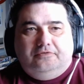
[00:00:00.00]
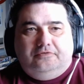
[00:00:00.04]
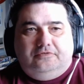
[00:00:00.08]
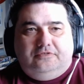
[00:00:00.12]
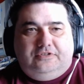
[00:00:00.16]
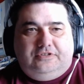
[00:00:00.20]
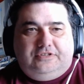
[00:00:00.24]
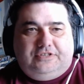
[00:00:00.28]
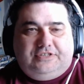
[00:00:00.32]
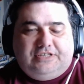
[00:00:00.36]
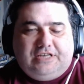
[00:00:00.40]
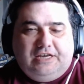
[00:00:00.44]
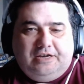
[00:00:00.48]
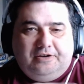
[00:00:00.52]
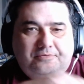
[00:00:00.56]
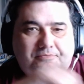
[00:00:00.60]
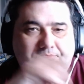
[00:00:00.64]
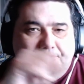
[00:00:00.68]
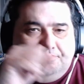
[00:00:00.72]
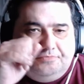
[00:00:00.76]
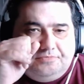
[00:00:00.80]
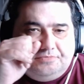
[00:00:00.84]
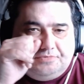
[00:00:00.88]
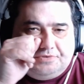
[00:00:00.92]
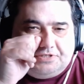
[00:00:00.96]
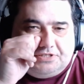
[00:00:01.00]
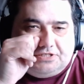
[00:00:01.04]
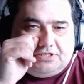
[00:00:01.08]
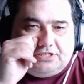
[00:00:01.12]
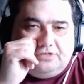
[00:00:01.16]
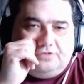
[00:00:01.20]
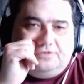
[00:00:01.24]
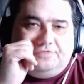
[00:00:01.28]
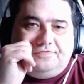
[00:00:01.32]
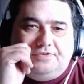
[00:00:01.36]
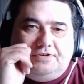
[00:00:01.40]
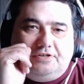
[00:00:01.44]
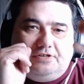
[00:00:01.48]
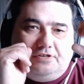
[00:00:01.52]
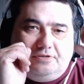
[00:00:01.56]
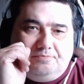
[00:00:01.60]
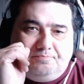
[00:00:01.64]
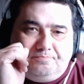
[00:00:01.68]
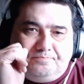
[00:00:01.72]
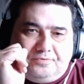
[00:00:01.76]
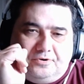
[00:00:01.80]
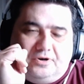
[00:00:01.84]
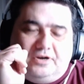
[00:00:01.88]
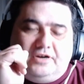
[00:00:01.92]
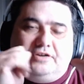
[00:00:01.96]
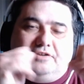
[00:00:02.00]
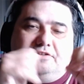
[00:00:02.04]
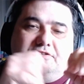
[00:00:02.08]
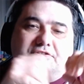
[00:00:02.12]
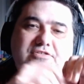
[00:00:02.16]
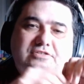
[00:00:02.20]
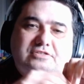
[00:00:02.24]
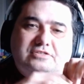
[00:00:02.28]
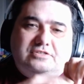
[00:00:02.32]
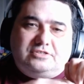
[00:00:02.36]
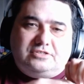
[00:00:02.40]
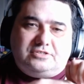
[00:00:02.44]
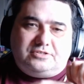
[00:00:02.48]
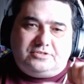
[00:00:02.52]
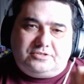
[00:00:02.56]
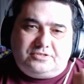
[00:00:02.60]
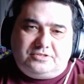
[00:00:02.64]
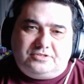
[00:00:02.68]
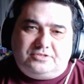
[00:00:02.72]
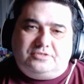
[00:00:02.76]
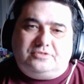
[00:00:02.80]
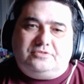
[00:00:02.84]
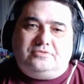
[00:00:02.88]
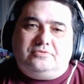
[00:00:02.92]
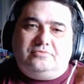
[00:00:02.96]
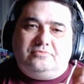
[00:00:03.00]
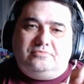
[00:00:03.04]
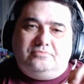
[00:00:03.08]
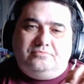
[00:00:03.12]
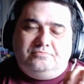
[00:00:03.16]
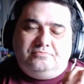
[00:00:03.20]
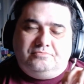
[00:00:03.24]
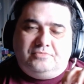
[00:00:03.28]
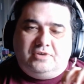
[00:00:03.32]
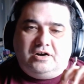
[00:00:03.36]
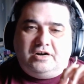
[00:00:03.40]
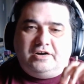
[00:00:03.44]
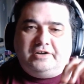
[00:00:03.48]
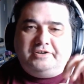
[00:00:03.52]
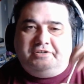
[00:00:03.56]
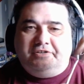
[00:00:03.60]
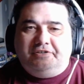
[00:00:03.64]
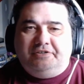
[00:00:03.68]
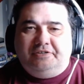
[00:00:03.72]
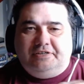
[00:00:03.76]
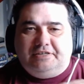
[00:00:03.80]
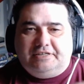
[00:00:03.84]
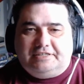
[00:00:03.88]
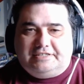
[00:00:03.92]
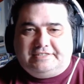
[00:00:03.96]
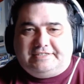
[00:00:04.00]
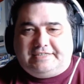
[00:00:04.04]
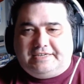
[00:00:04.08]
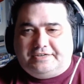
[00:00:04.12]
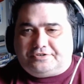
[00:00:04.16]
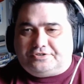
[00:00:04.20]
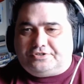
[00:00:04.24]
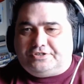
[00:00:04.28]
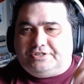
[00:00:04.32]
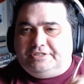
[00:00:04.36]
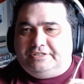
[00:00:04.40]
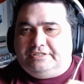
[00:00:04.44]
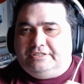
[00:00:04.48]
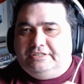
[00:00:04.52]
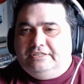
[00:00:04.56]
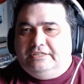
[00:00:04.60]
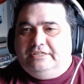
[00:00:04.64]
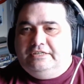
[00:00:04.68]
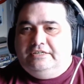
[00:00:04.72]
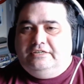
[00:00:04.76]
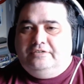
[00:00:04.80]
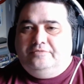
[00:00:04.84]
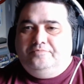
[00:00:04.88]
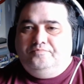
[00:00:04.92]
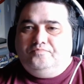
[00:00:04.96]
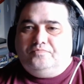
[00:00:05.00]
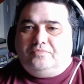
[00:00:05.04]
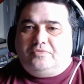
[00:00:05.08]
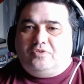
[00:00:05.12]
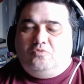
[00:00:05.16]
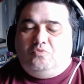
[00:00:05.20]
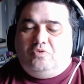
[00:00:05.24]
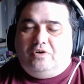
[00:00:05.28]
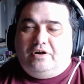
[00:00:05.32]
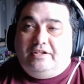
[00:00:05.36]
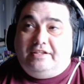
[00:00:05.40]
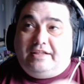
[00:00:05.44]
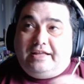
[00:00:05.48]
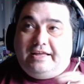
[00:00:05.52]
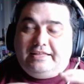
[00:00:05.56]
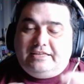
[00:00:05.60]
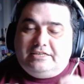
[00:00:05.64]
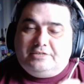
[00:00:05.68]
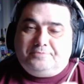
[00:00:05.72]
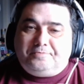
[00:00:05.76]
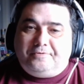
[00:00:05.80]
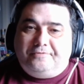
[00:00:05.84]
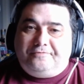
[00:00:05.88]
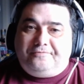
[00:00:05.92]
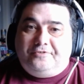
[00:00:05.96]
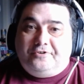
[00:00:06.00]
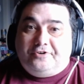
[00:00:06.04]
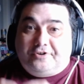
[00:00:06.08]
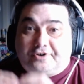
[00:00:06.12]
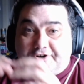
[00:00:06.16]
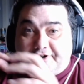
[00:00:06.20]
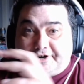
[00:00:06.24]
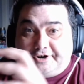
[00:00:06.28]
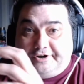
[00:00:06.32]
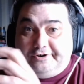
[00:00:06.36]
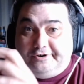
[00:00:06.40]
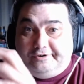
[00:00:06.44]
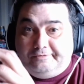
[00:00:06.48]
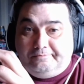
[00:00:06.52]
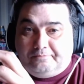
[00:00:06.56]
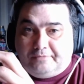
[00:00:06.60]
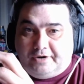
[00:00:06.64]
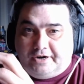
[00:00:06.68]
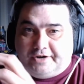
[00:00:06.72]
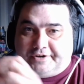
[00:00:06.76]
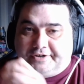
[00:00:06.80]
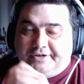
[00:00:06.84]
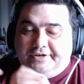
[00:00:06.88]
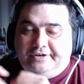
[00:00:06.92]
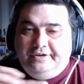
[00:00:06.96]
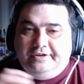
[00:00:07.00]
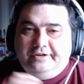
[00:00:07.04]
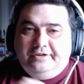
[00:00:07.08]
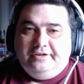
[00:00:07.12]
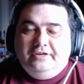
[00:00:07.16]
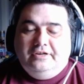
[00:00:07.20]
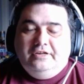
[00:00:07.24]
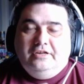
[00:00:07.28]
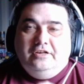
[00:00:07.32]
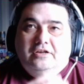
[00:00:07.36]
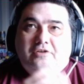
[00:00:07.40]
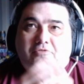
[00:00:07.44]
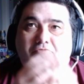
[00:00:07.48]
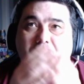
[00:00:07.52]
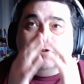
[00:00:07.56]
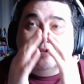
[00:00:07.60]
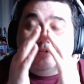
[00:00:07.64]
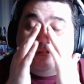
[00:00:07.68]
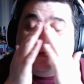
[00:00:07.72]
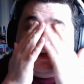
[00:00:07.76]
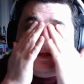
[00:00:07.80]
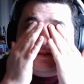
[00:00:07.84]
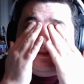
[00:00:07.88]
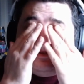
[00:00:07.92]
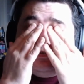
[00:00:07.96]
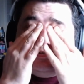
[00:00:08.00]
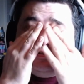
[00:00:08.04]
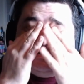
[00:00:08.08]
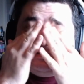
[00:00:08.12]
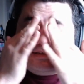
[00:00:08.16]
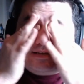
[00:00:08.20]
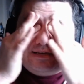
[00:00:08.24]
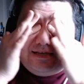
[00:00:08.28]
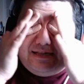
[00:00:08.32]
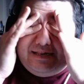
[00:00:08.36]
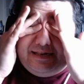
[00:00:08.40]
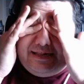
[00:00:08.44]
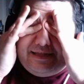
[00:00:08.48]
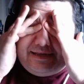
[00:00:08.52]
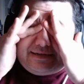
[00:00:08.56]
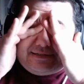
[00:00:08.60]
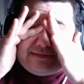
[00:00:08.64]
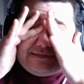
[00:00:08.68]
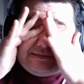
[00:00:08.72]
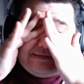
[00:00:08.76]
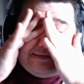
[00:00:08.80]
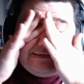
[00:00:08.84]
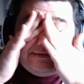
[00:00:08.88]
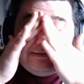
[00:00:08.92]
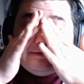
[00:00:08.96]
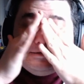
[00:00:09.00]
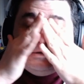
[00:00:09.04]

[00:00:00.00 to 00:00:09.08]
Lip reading: some silver, bronze, modern, etc., while others prefer current modern, while others collect